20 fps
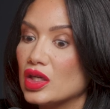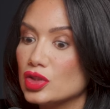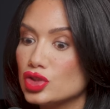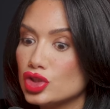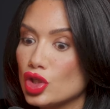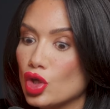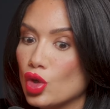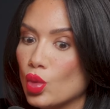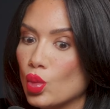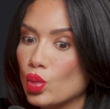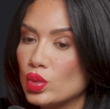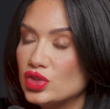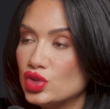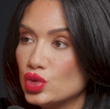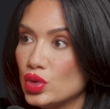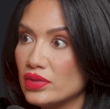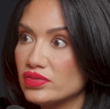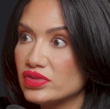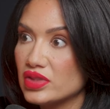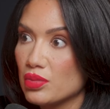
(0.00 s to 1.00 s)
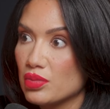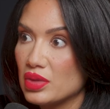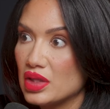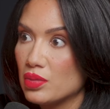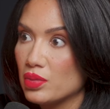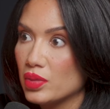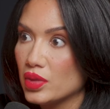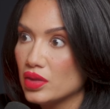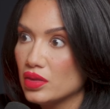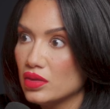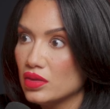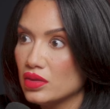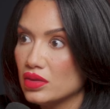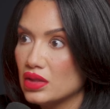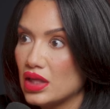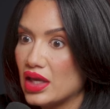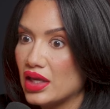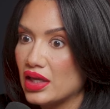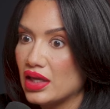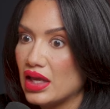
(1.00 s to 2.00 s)
So we do have some people
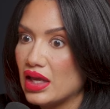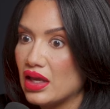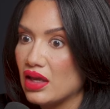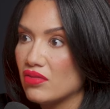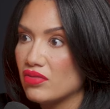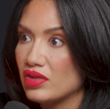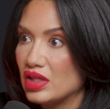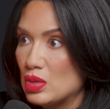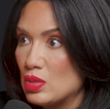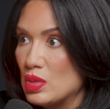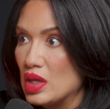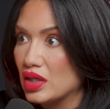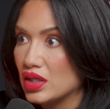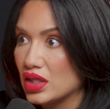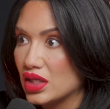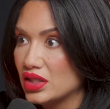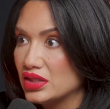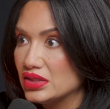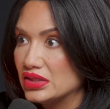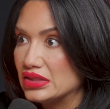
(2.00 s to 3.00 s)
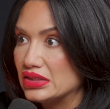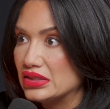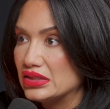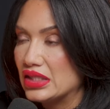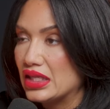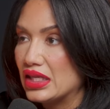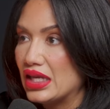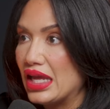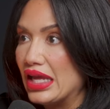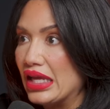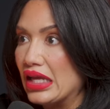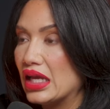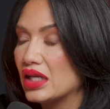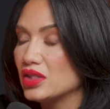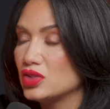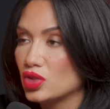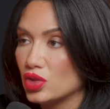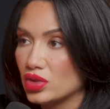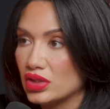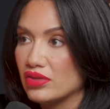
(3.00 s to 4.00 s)
that have emailed us mm-hmm. and said, "Hey, I
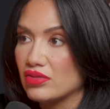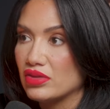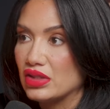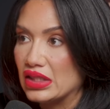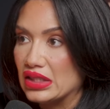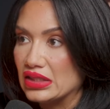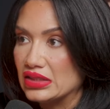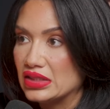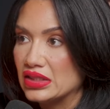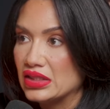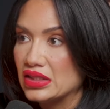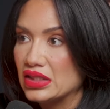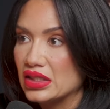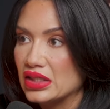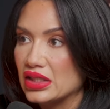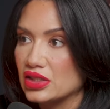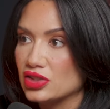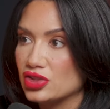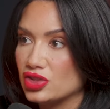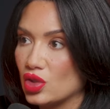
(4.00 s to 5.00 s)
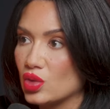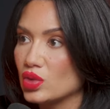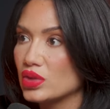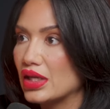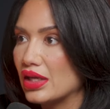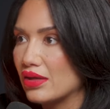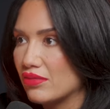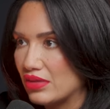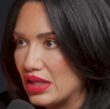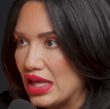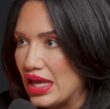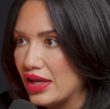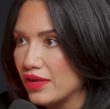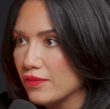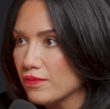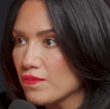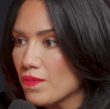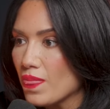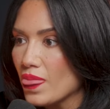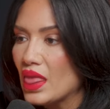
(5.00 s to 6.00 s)
don't have a LinkedIn and I don't have that."
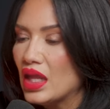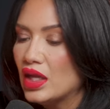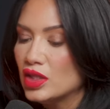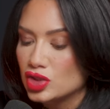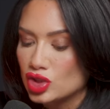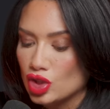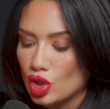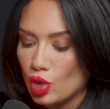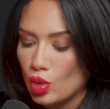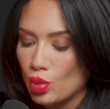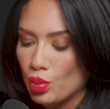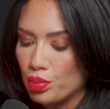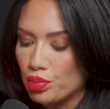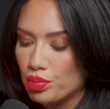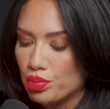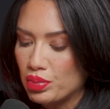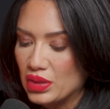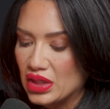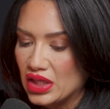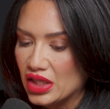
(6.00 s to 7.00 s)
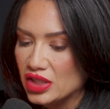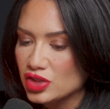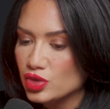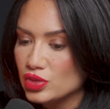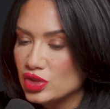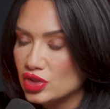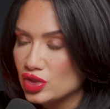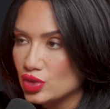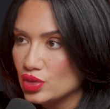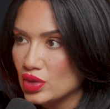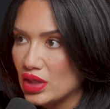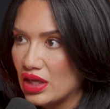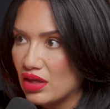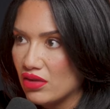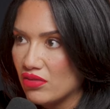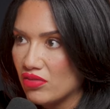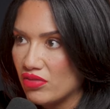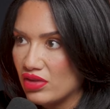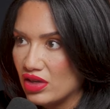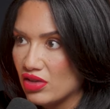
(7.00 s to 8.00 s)
Mm-hmm. So because we do
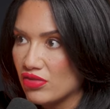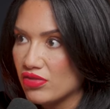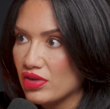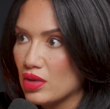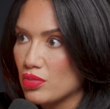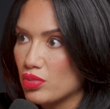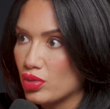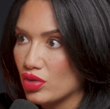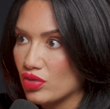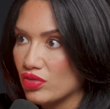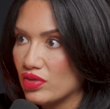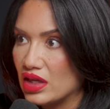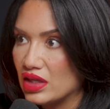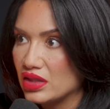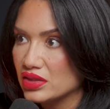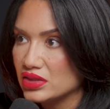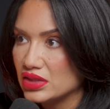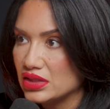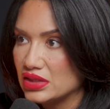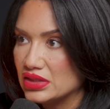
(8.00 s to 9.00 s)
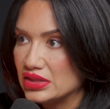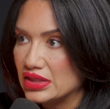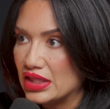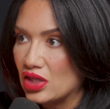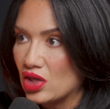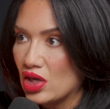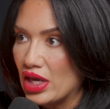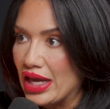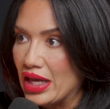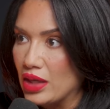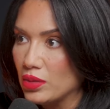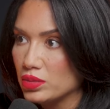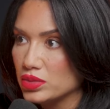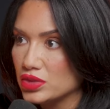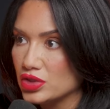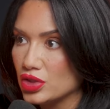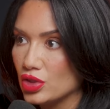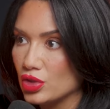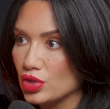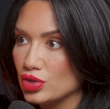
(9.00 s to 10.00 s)
have verified profiles inside our app,
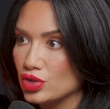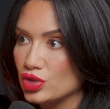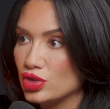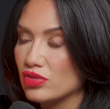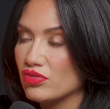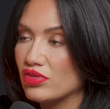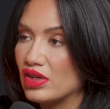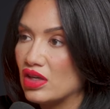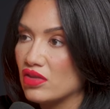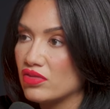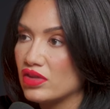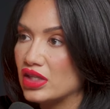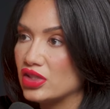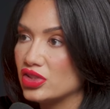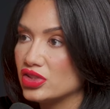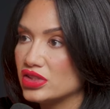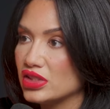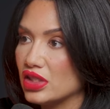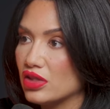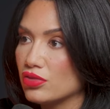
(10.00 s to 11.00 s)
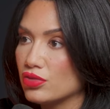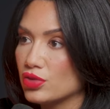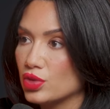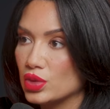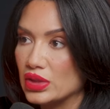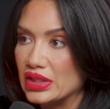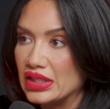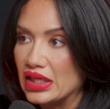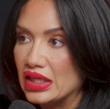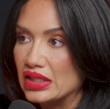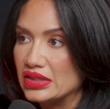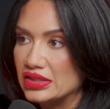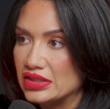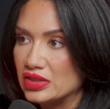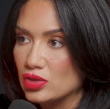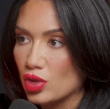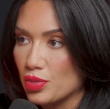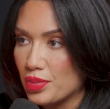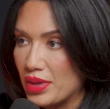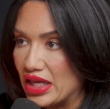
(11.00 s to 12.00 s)
so you can verify yourself through EID
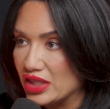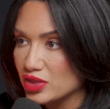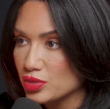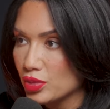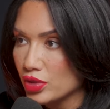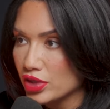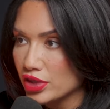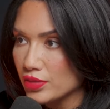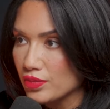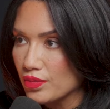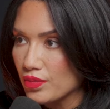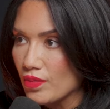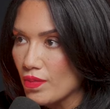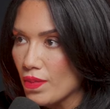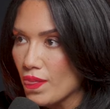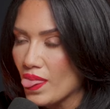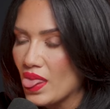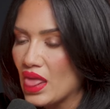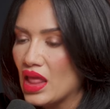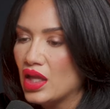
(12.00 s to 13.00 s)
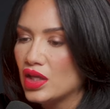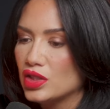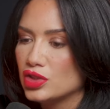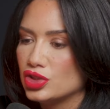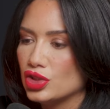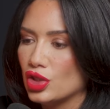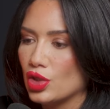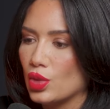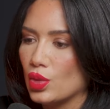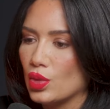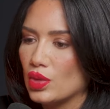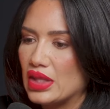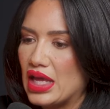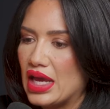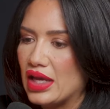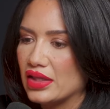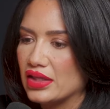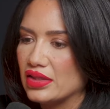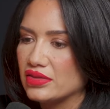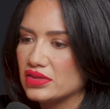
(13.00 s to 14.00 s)
or passport. Yeah. So
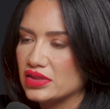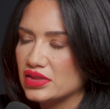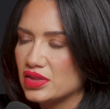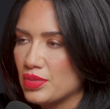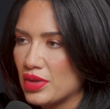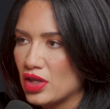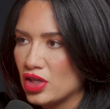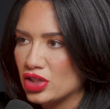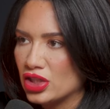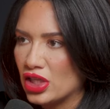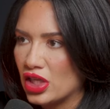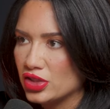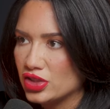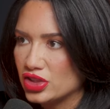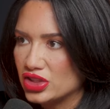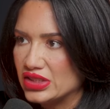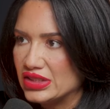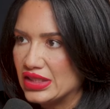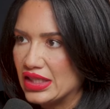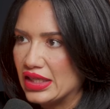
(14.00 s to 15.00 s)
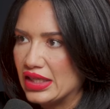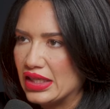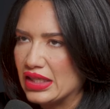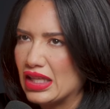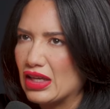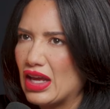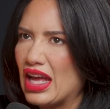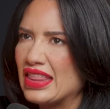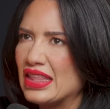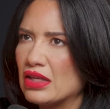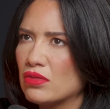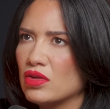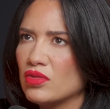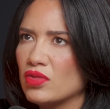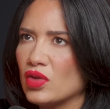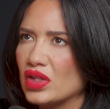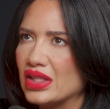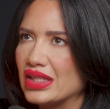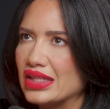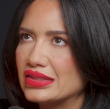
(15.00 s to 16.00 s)
that gives us a better understanding. Like I think we've
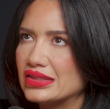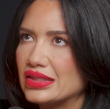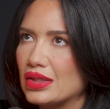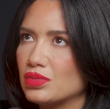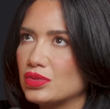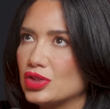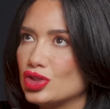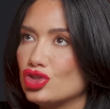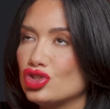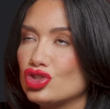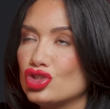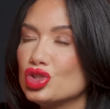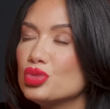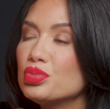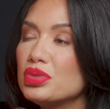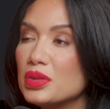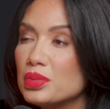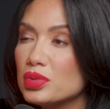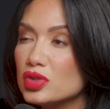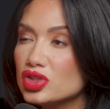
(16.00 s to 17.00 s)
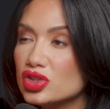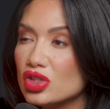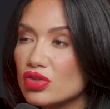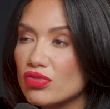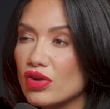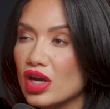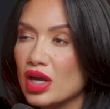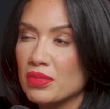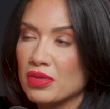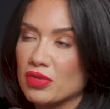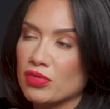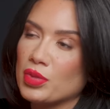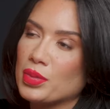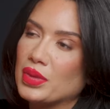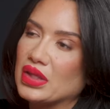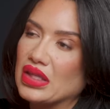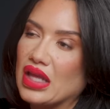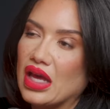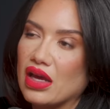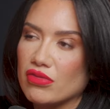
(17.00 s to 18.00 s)
only accepted two people so far. I mean, we've
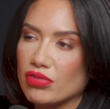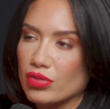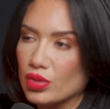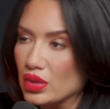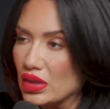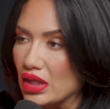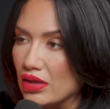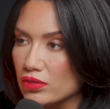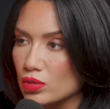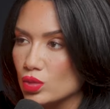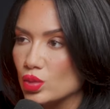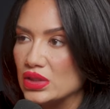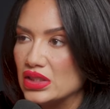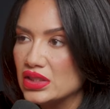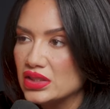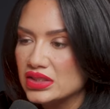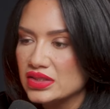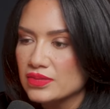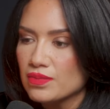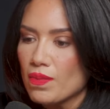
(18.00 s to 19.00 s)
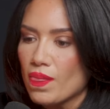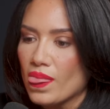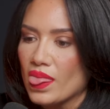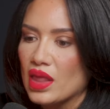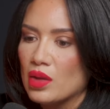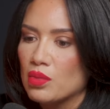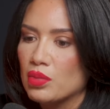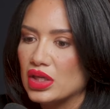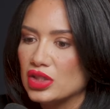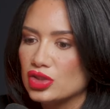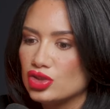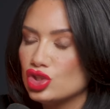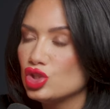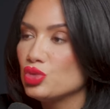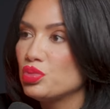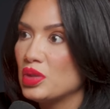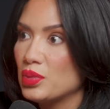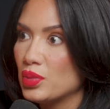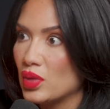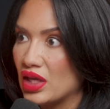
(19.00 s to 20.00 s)
been live for 11 weeks. Okay. But two
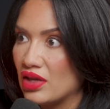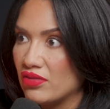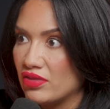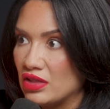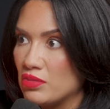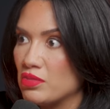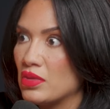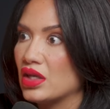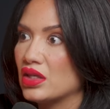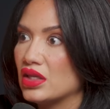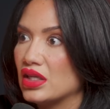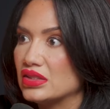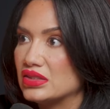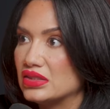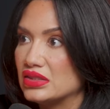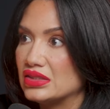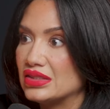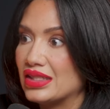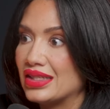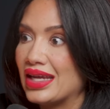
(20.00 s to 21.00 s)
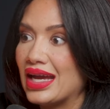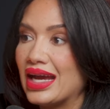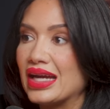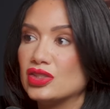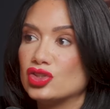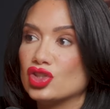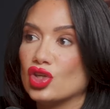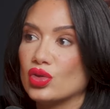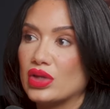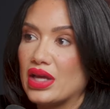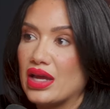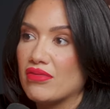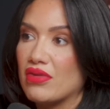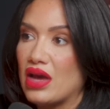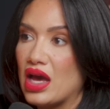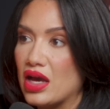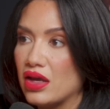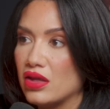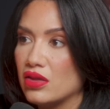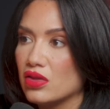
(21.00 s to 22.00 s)
people have emailed us and said, "I don't have
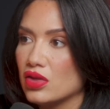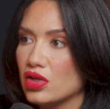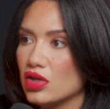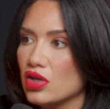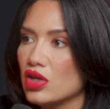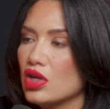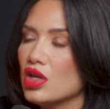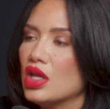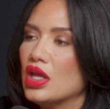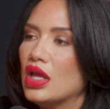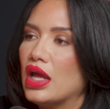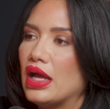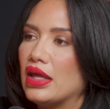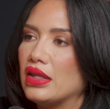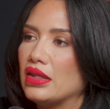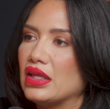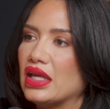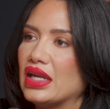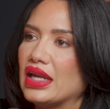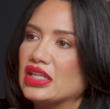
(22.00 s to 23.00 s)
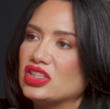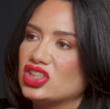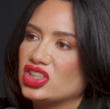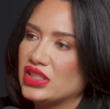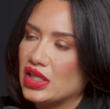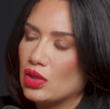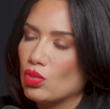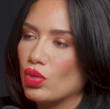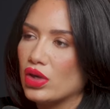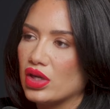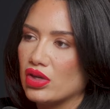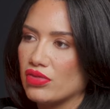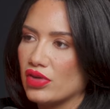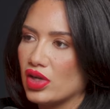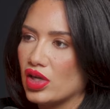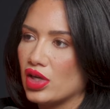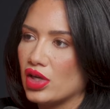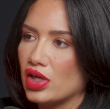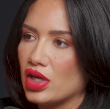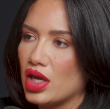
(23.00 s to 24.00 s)
either." And then I just had one of
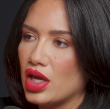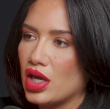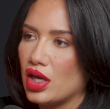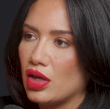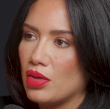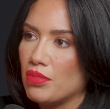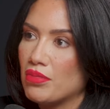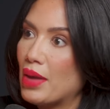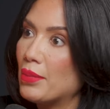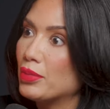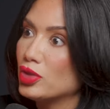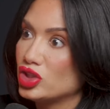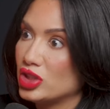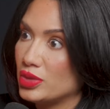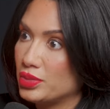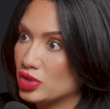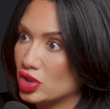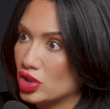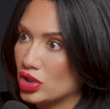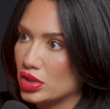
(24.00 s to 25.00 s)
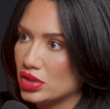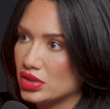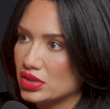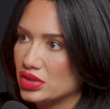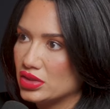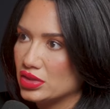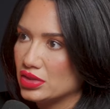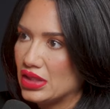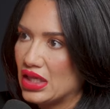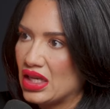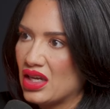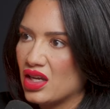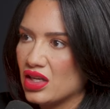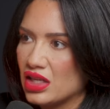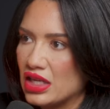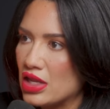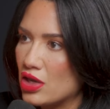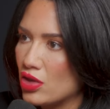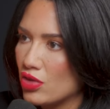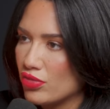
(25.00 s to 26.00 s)
our uh, memberships girls mm. get on
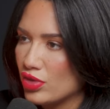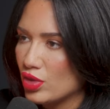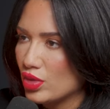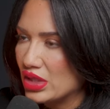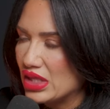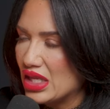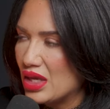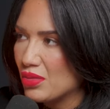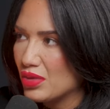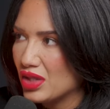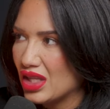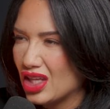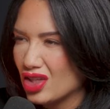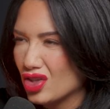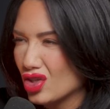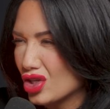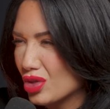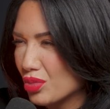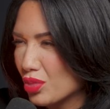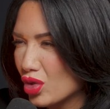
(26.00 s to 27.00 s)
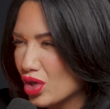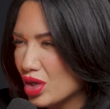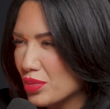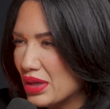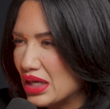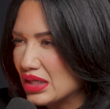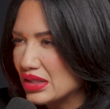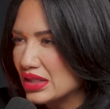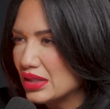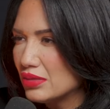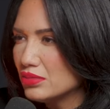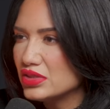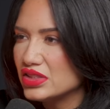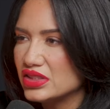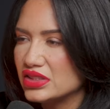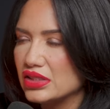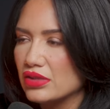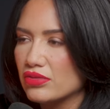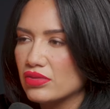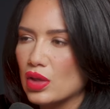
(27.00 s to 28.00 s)
an mm. interview with them and like learn more about them to
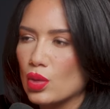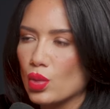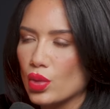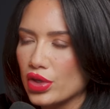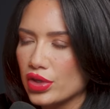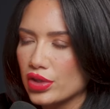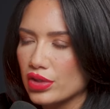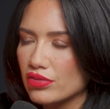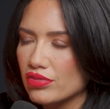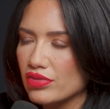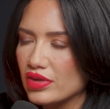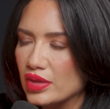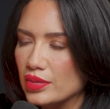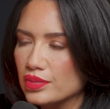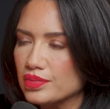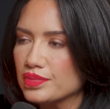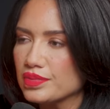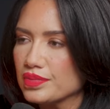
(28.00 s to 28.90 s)
see yeah. if they were a good fit.